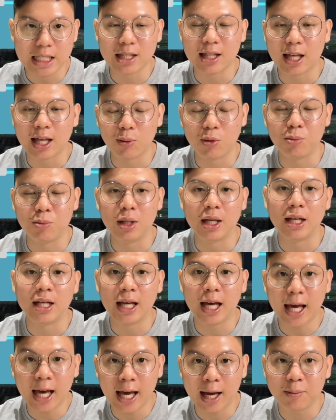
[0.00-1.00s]
that would be an
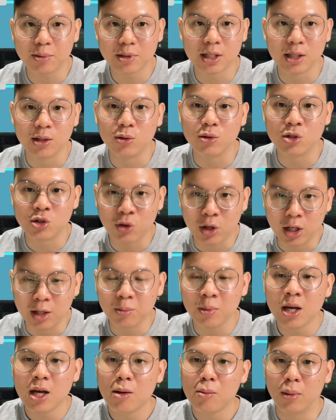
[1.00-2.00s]
absolute dream.
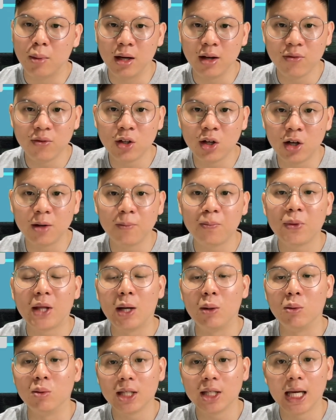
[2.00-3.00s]
But if not, I
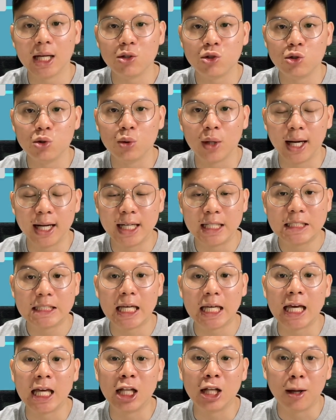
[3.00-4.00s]
will catch you guys
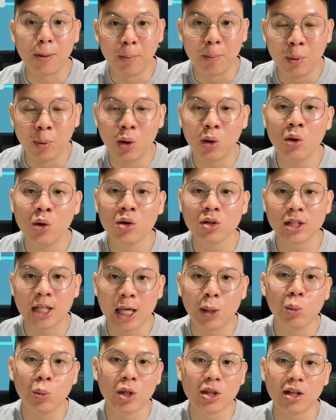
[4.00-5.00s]
in more
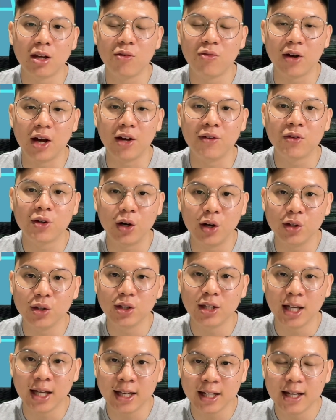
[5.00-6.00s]
Gameweek 35
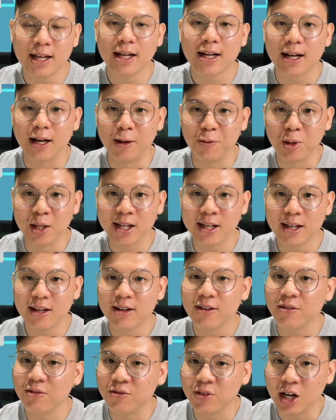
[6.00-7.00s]
content coming
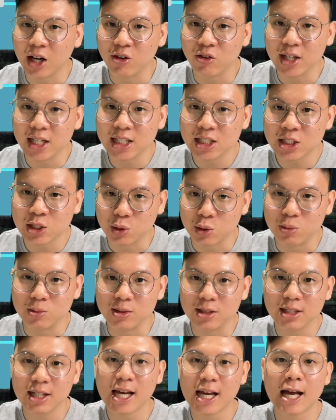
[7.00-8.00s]
very soon.
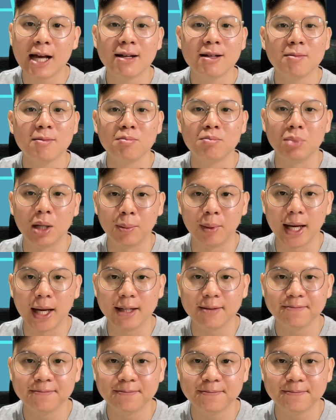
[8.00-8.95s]
Bye bye.